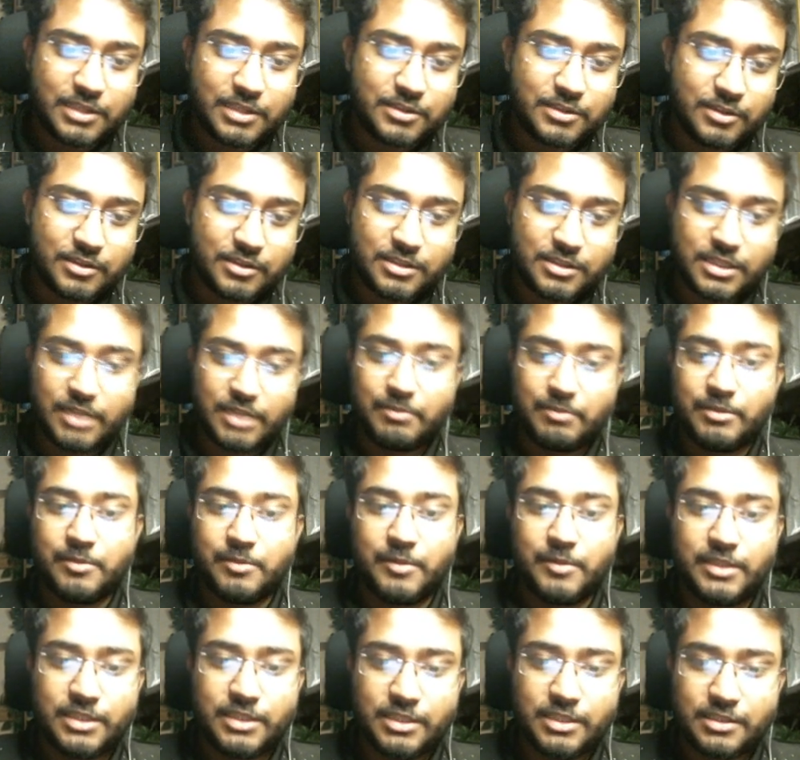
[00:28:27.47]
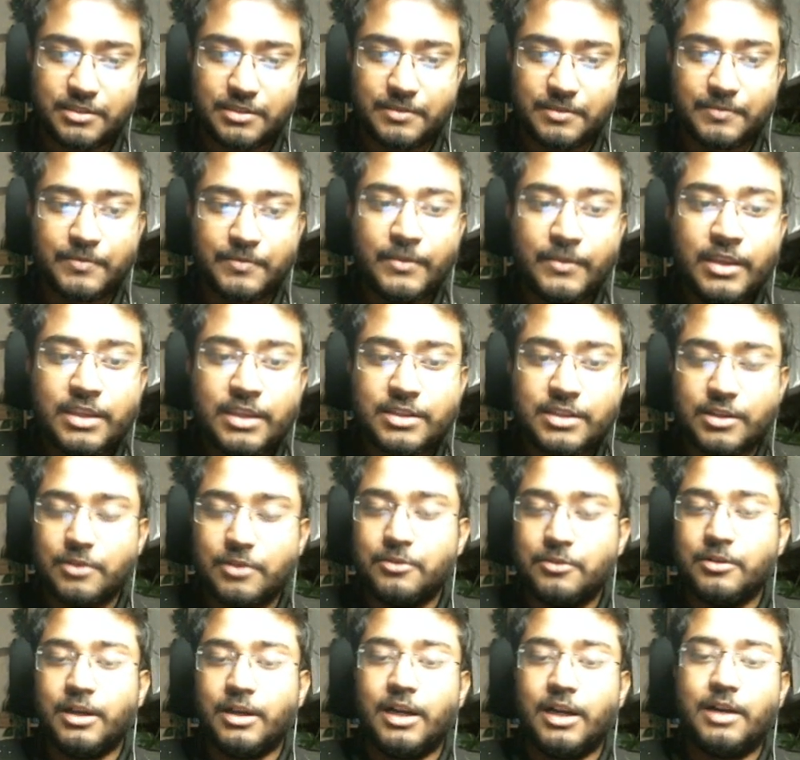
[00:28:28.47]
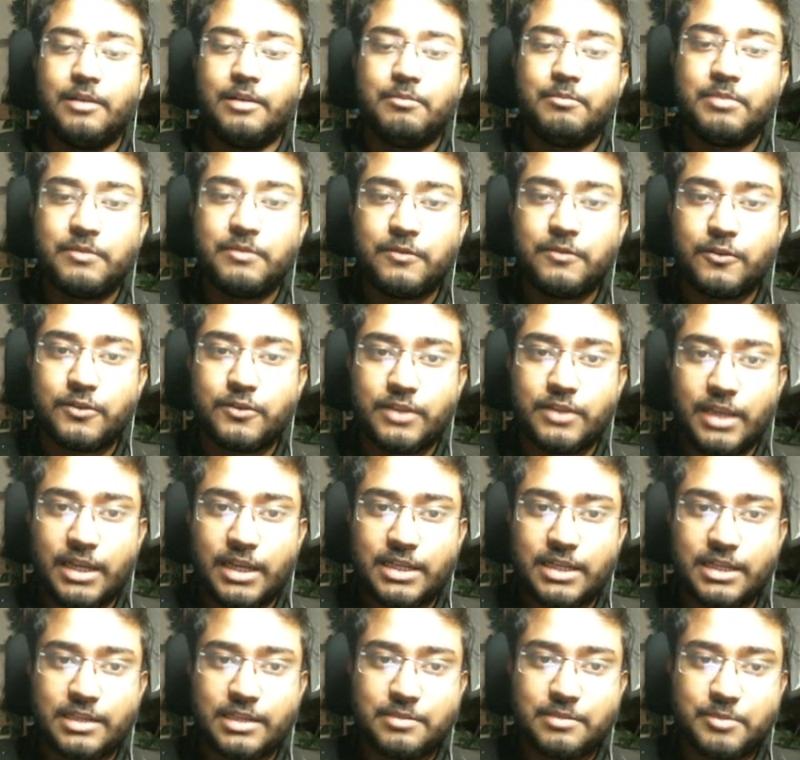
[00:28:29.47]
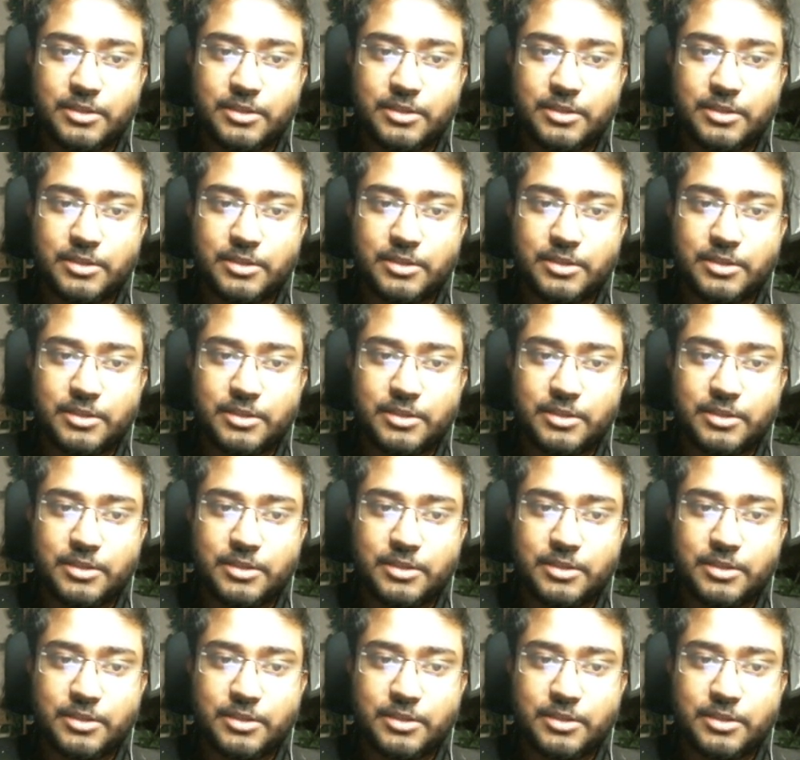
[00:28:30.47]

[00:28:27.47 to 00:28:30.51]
just implement this. So before that, let me